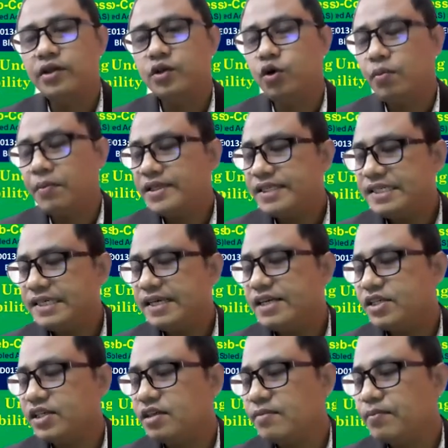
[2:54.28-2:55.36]

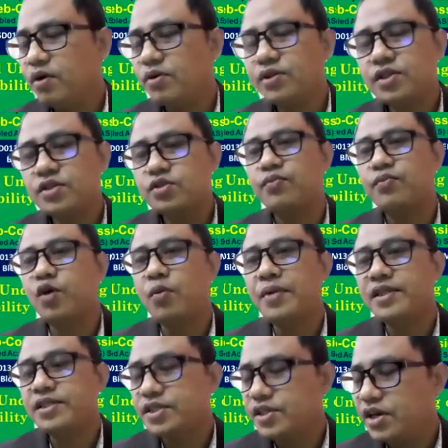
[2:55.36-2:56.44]
domestication, the process of
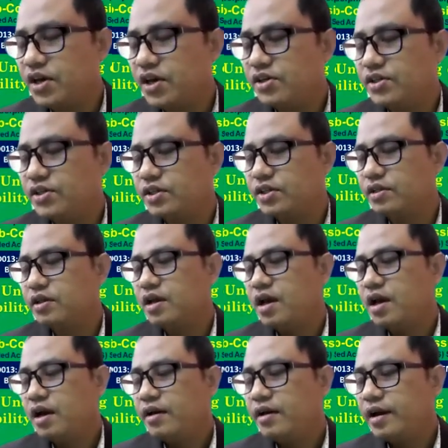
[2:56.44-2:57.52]
domestication,
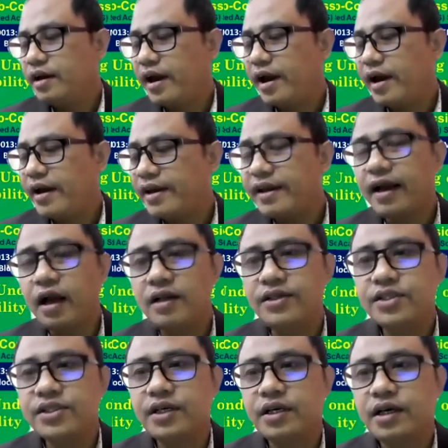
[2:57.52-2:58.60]
then
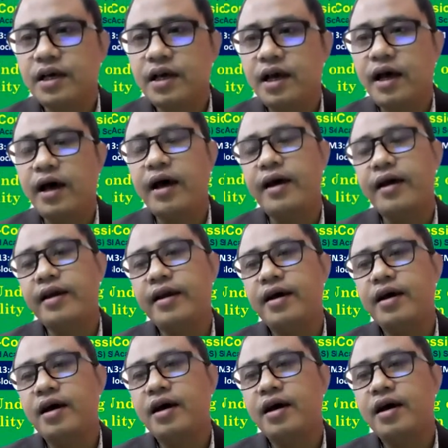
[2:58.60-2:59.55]
agriculture, and